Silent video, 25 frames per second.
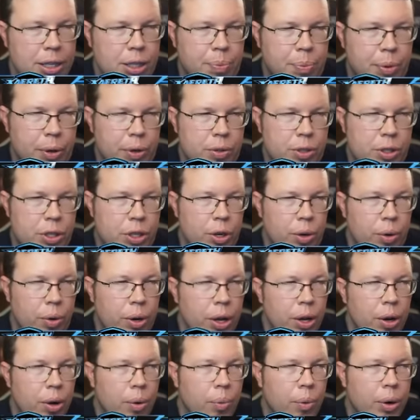As opposed to,
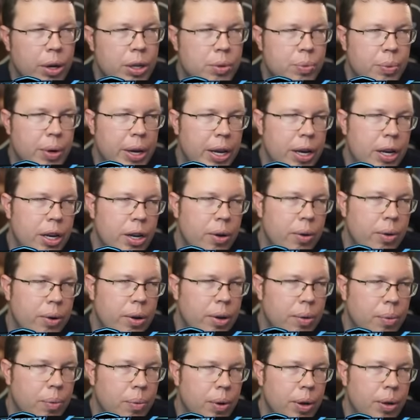what does Rey
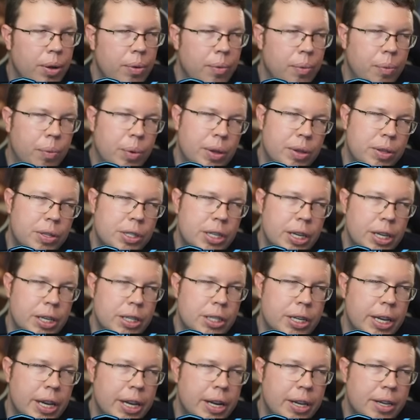do with 6
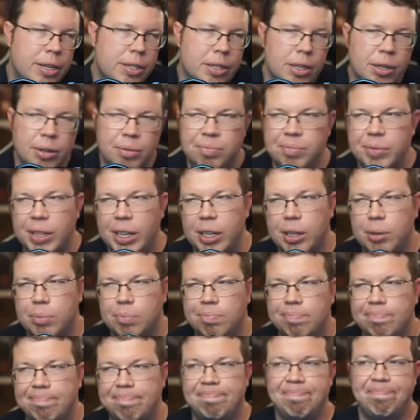
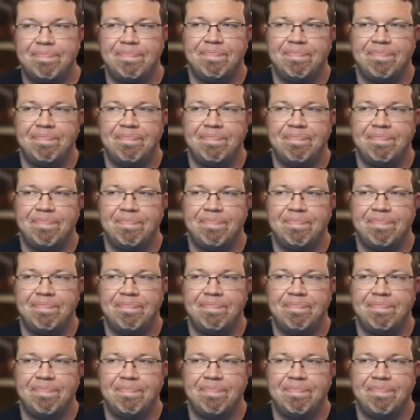Zetas?